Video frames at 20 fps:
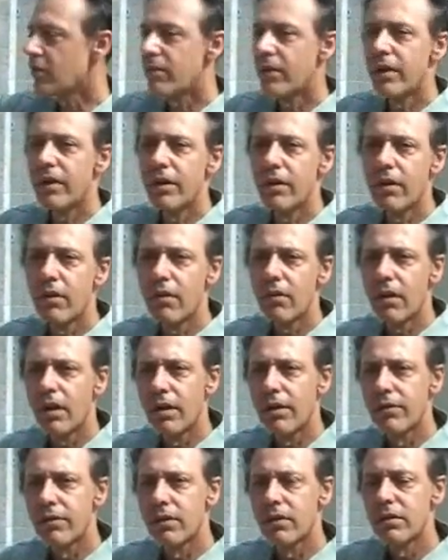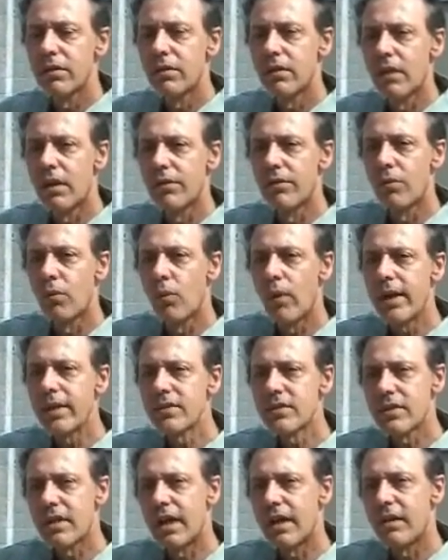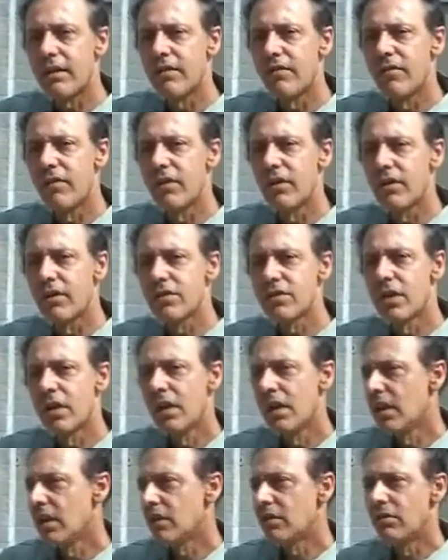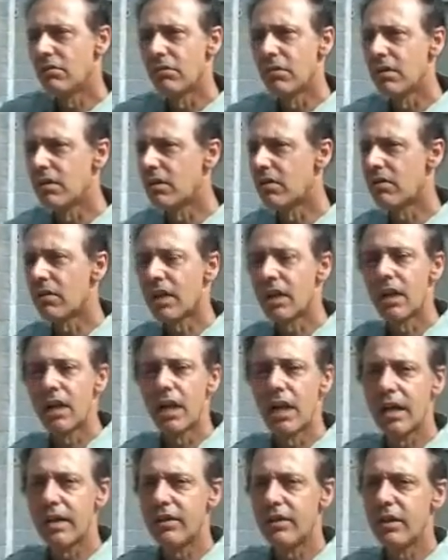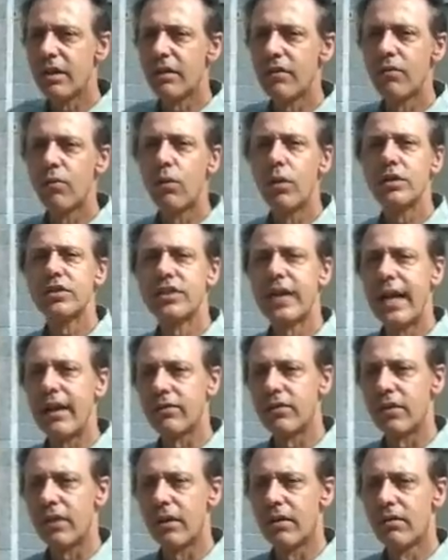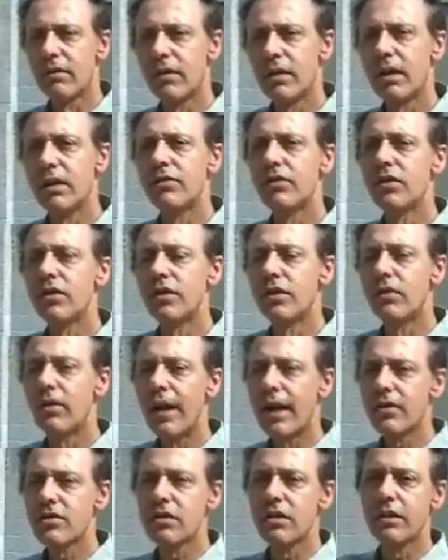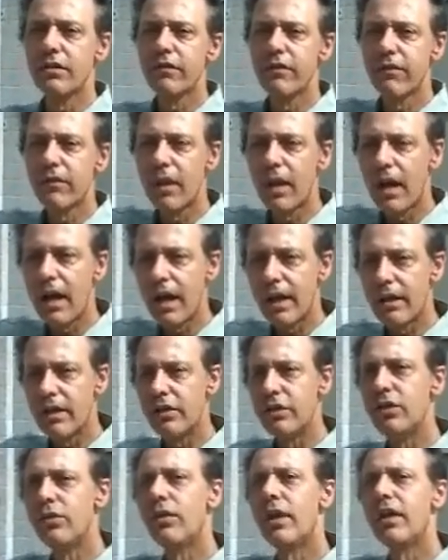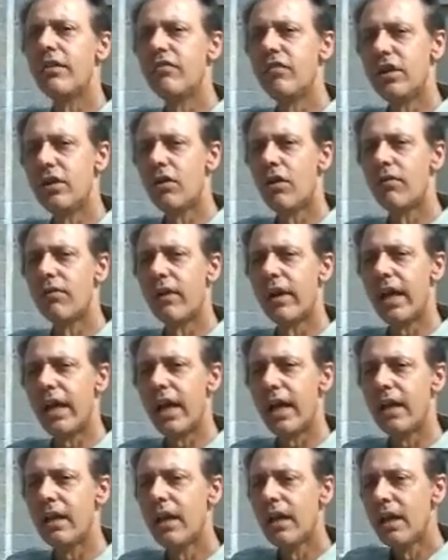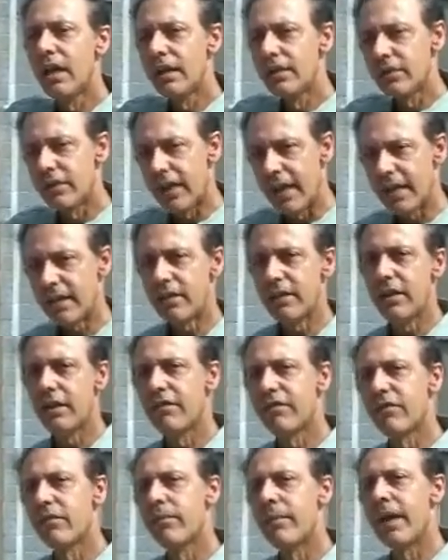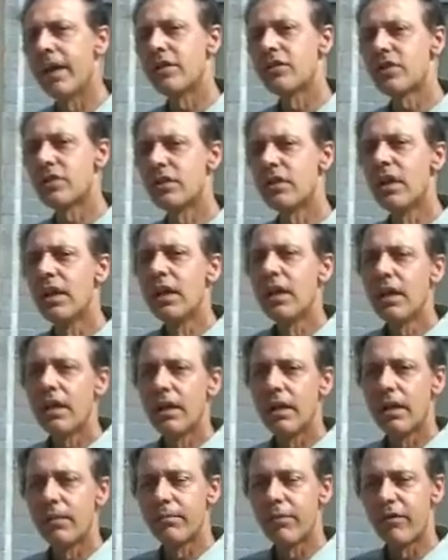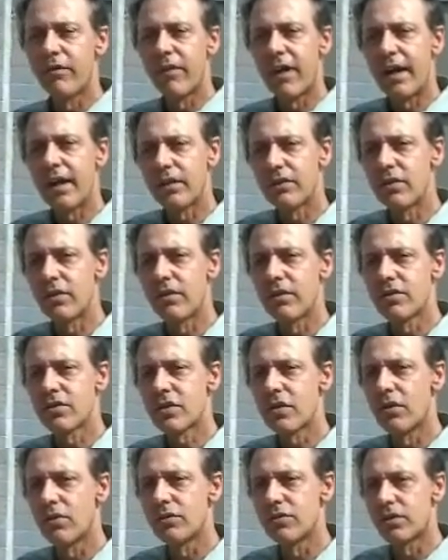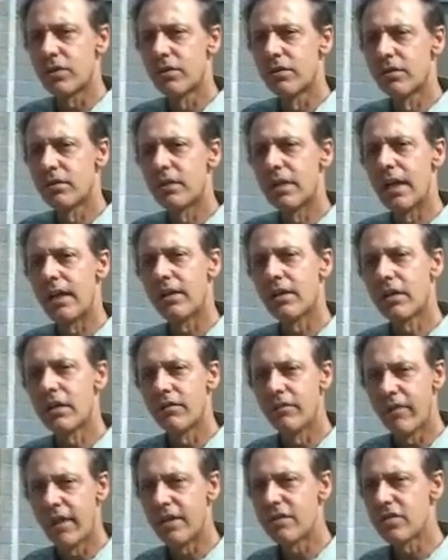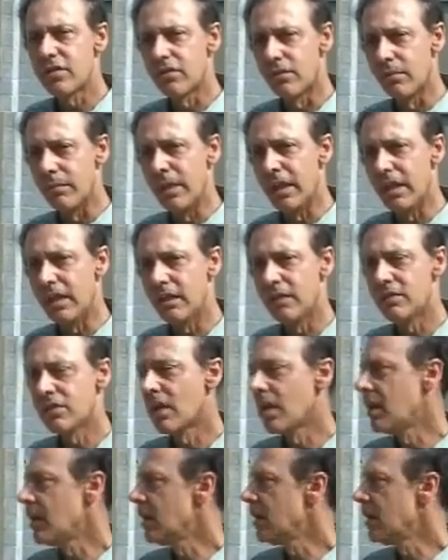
over here on the west side of the village, you really don't get an idea of what's out there until you actually fly a UAV overhead, take the information, and then provide it to the soldier. Now, the conventional means